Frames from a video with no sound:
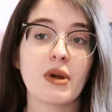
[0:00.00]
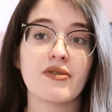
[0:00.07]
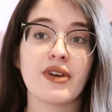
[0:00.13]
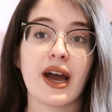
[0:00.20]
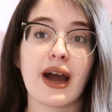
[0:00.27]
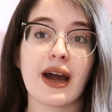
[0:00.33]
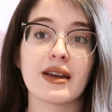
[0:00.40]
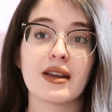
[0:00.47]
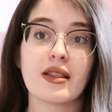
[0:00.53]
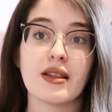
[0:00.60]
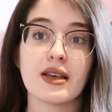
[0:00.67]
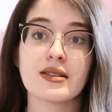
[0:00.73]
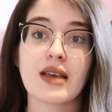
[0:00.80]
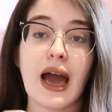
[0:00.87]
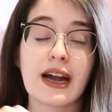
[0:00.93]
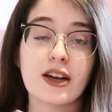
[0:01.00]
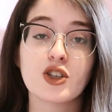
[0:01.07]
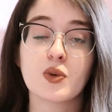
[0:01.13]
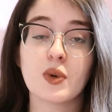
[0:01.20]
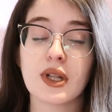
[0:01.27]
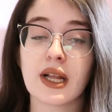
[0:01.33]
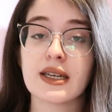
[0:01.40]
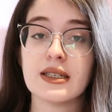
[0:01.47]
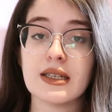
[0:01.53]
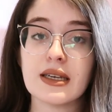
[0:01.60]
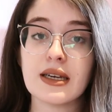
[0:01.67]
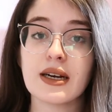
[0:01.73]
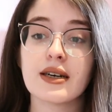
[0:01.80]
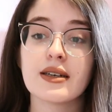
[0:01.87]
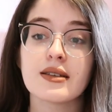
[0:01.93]
I've had this actual
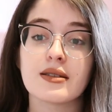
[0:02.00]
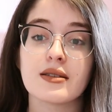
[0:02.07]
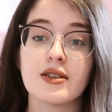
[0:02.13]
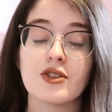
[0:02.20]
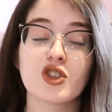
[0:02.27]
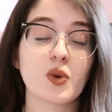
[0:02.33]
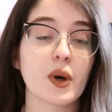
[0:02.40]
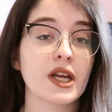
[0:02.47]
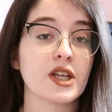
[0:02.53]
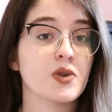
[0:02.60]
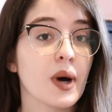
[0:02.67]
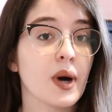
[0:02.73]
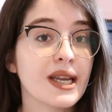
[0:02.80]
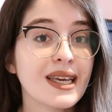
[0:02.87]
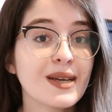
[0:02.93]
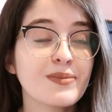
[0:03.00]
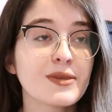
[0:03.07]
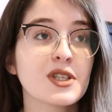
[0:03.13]
idea since 2020.